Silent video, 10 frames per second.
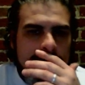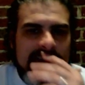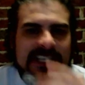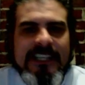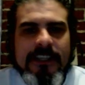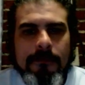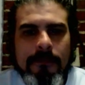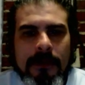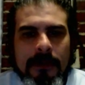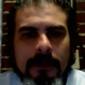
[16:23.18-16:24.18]
system,
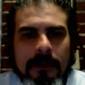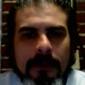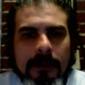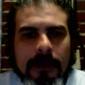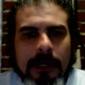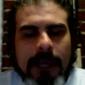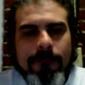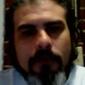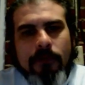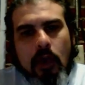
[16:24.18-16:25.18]
if
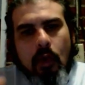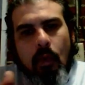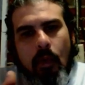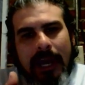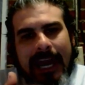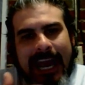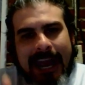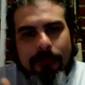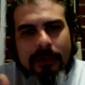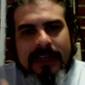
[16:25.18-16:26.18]
you view
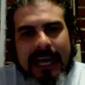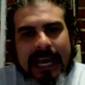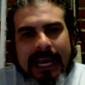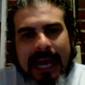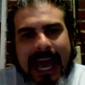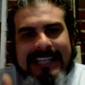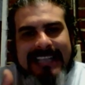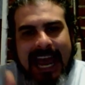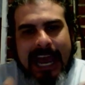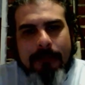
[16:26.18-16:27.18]
everything as
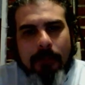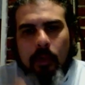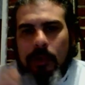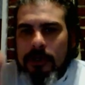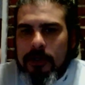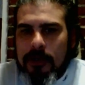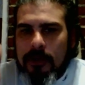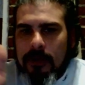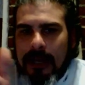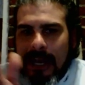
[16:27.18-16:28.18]

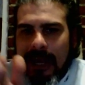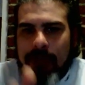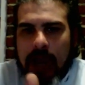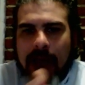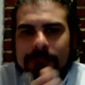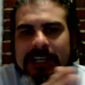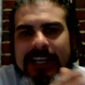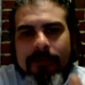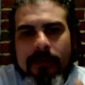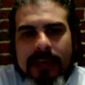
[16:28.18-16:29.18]
every object,
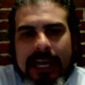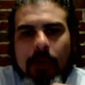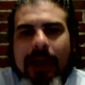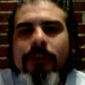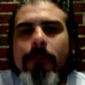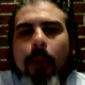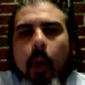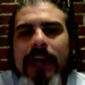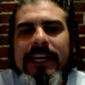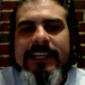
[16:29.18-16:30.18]
everything, or every
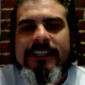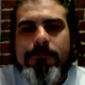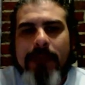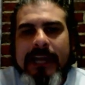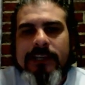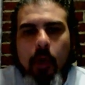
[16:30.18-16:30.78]
point in space,